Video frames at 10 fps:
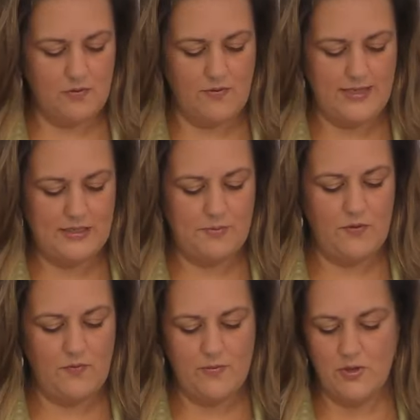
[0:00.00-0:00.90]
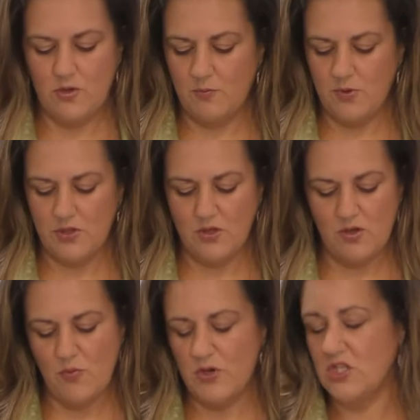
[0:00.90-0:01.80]
the recipe from the cookbook. The
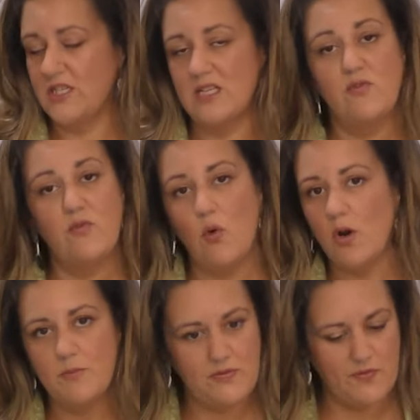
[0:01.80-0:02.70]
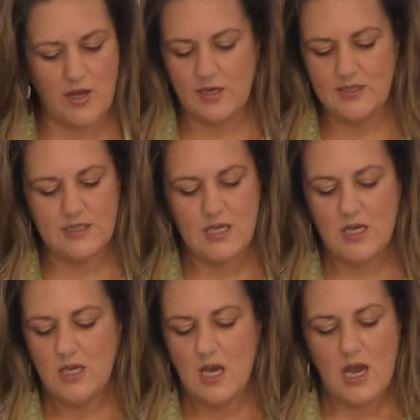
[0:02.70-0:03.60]
cookbook just has 4 bifanas.
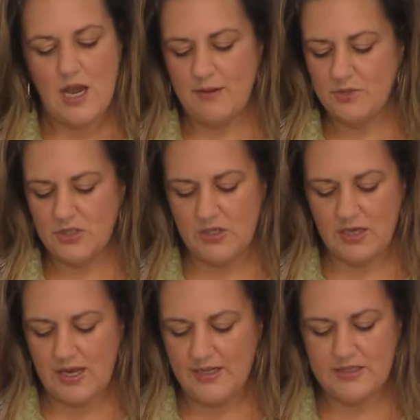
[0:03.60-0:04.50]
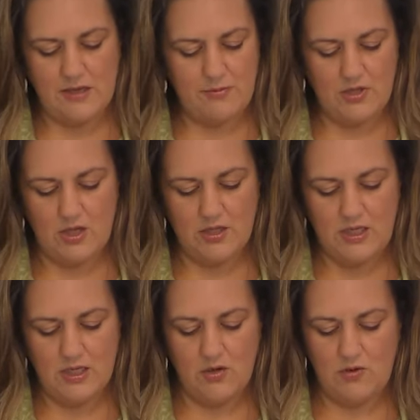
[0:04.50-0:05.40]
I'm just gonna kinda double all
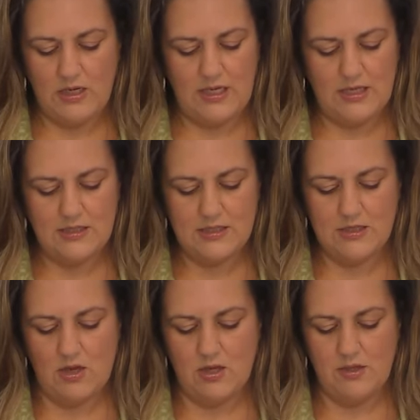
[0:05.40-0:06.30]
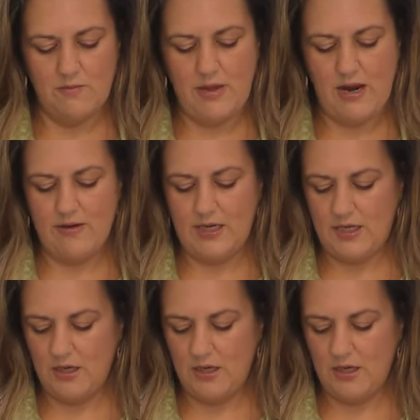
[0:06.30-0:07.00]
the ingredients, all the marinade